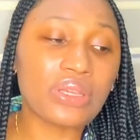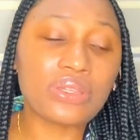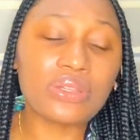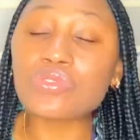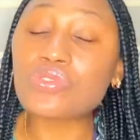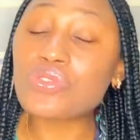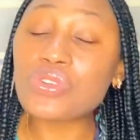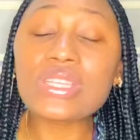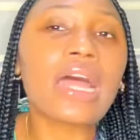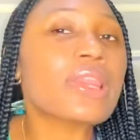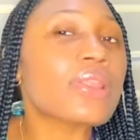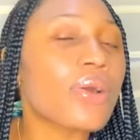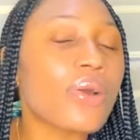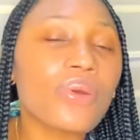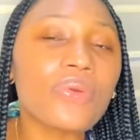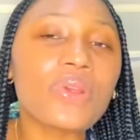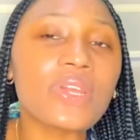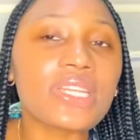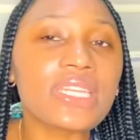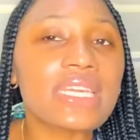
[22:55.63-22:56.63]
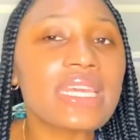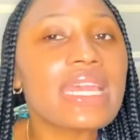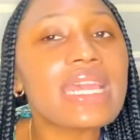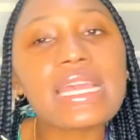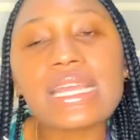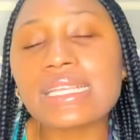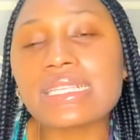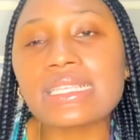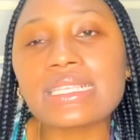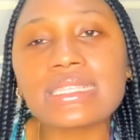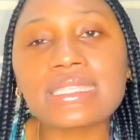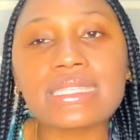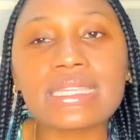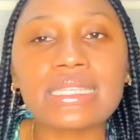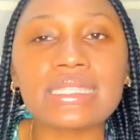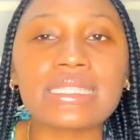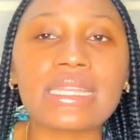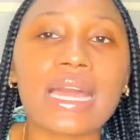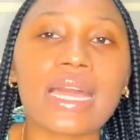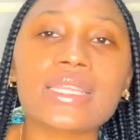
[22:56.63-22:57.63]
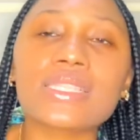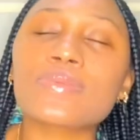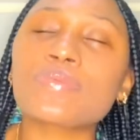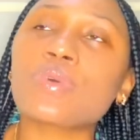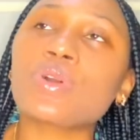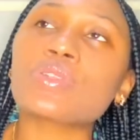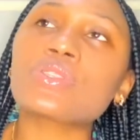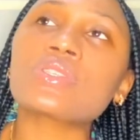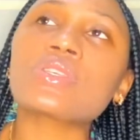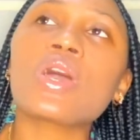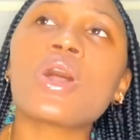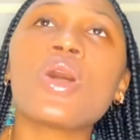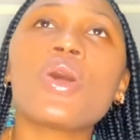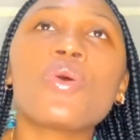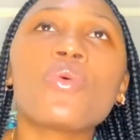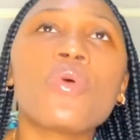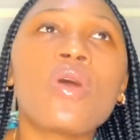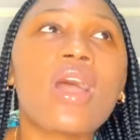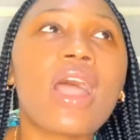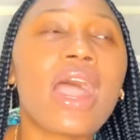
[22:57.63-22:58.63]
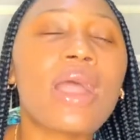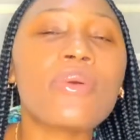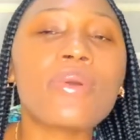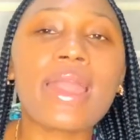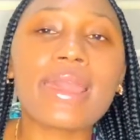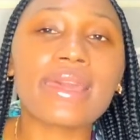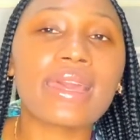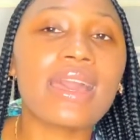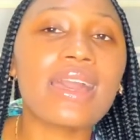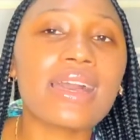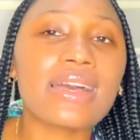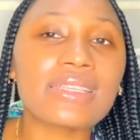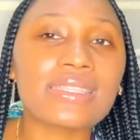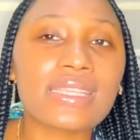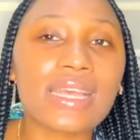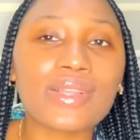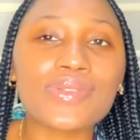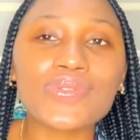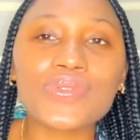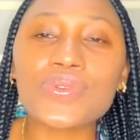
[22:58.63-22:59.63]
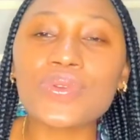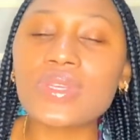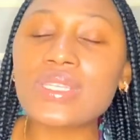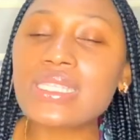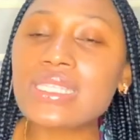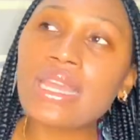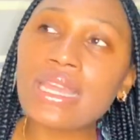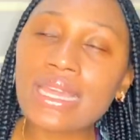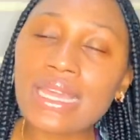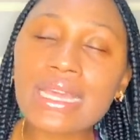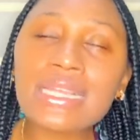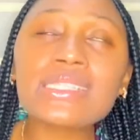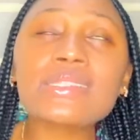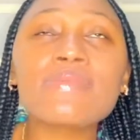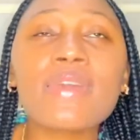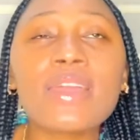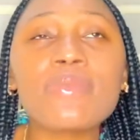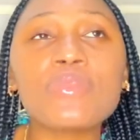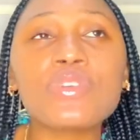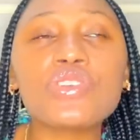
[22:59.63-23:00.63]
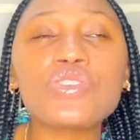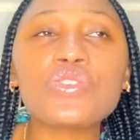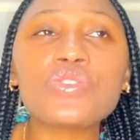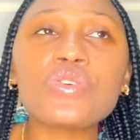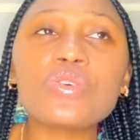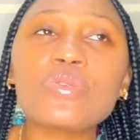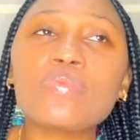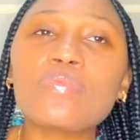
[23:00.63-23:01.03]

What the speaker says: treat an already existing dark spot, well, I can't answer to it. It might be true,